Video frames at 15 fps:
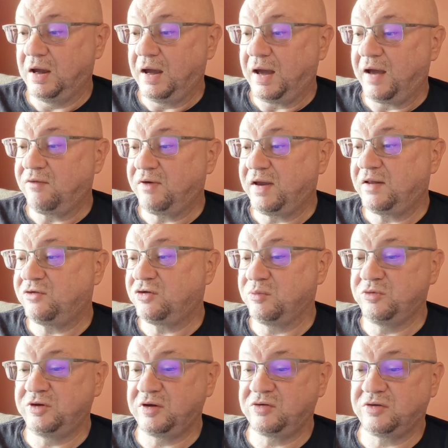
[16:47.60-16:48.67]
I've had some
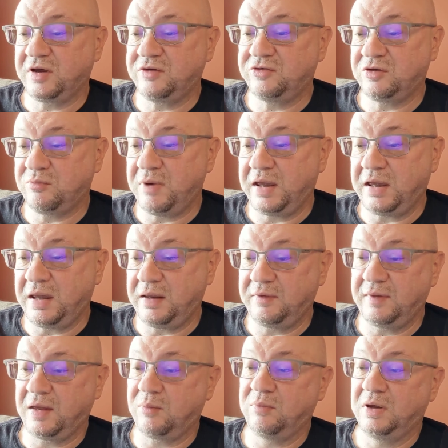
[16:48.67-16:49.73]
success at making
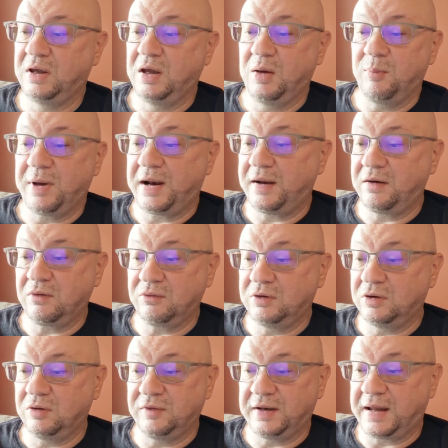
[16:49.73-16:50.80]
them, but I don't
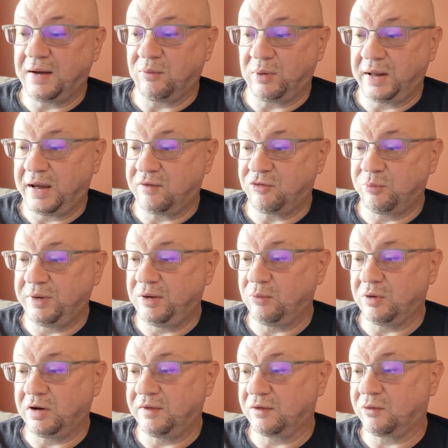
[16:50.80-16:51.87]
know that I will ever be
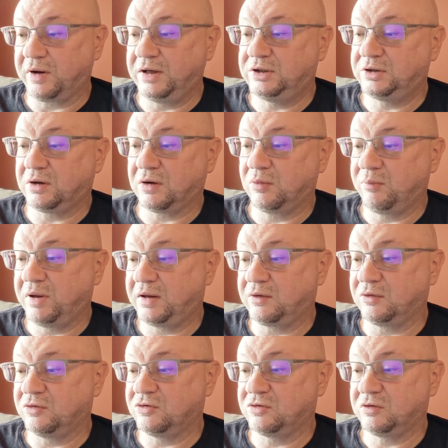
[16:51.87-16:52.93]
one of the great charm
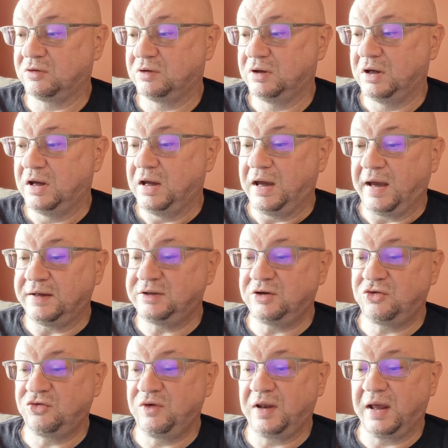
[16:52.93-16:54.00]
makers. I
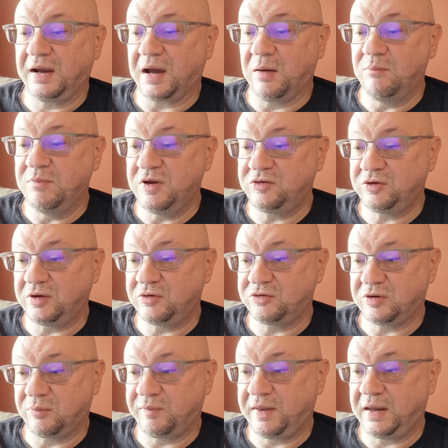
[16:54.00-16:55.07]
just feel like I'm missing
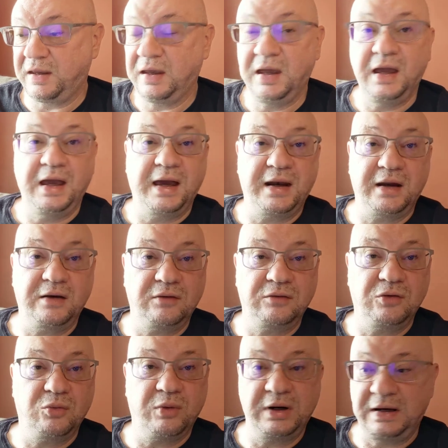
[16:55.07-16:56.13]
something, and I don't
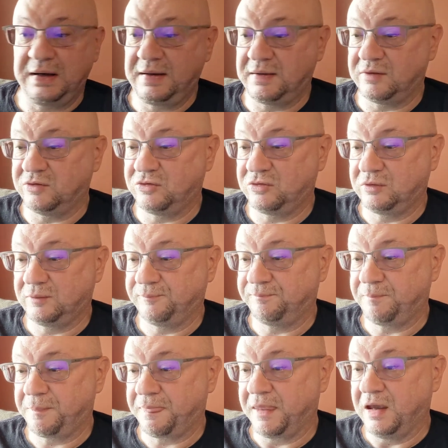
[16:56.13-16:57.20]
know what it is.
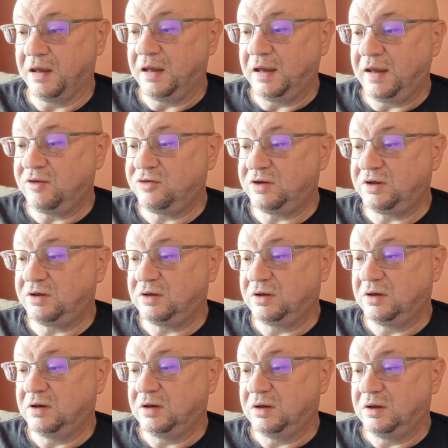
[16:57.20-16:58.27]

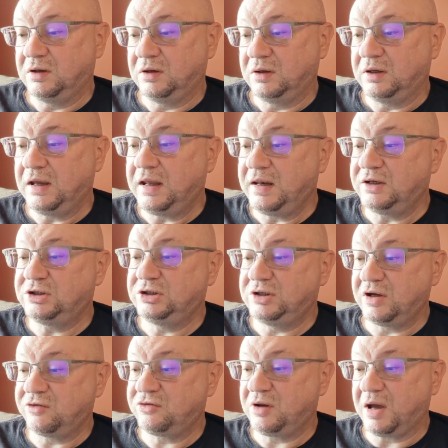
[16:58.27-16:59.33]
It is
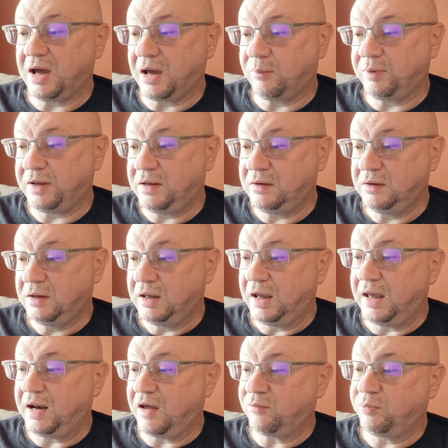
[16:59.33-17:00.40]
just a hobby,
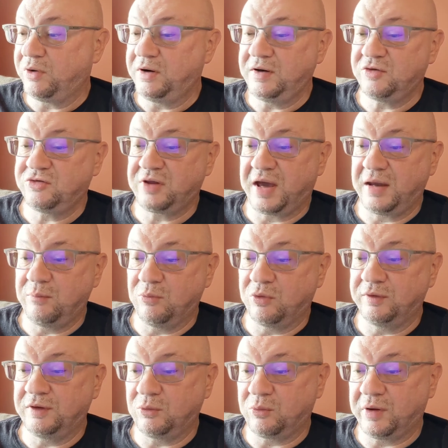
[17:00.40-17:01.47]
and I put it aside
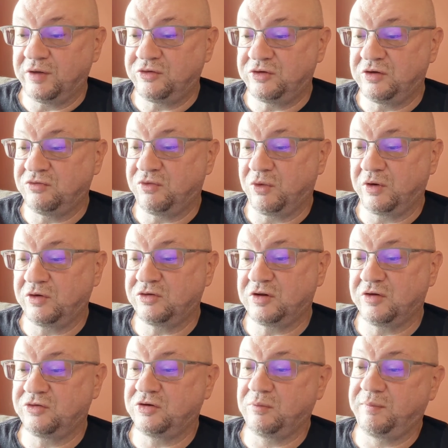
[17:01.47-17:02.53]
more than once to focus
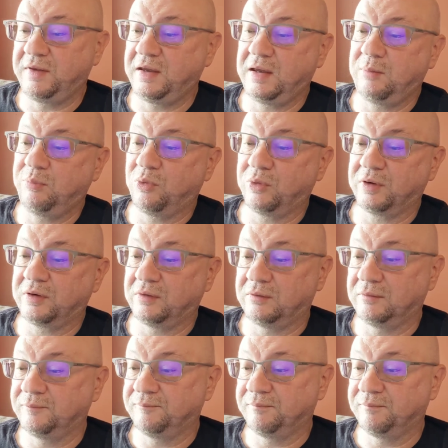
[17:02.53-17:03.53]
on something important.